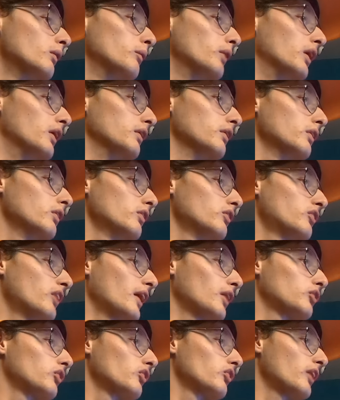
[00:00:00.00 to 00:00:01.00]
But
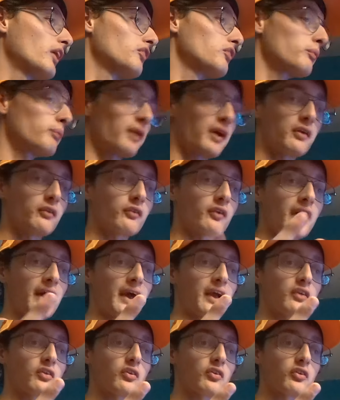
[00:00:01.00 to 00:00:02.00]
Texas hasn't been
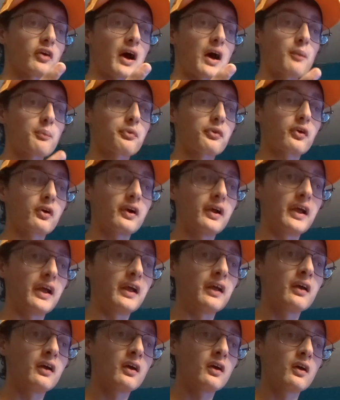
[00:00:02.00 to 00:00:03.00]
ranked top
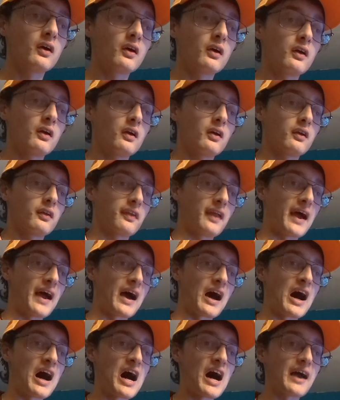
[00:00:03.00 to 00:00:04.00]
3
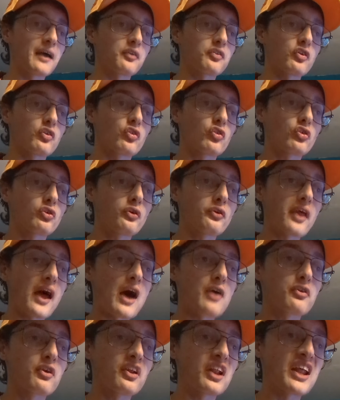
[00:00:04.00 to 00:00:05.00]
that high since
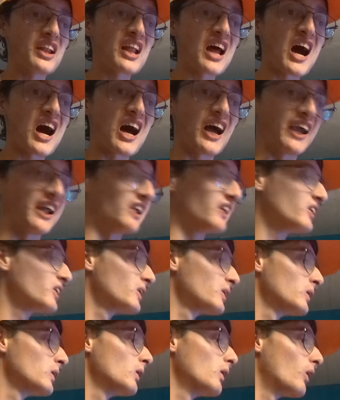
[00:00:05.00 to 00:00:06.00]
2009.
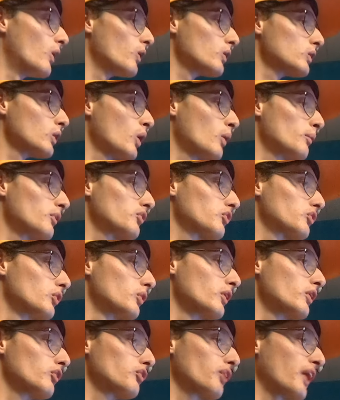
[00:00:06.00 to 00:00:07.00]
Oklahoma
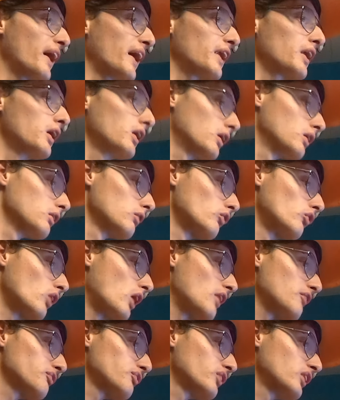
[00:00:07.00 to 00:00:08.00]
Sooners, they had a
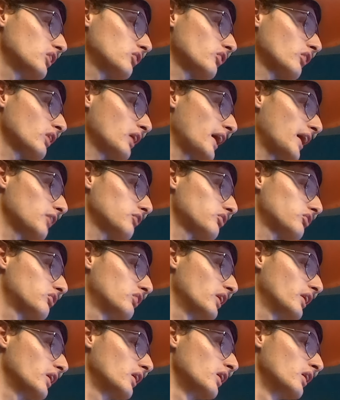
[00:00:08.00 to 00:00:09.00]
rough season last
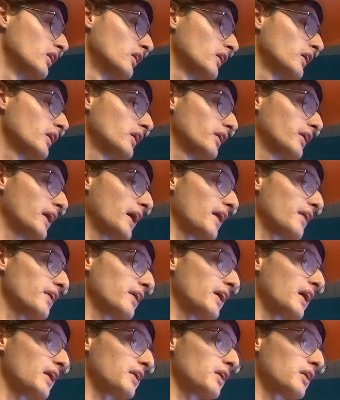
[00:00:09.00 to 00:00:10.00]
year. Yeah,
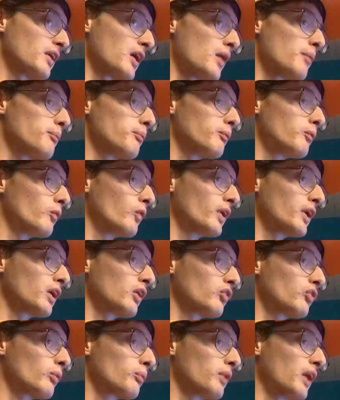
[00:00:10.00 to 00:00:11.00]
they ended up
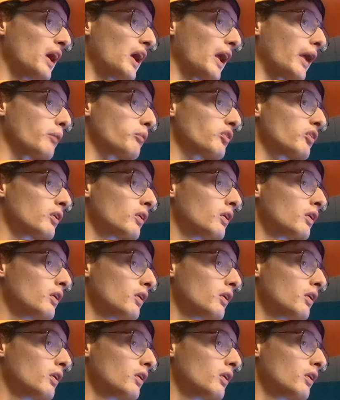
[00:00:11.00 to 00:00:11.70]
winning some games.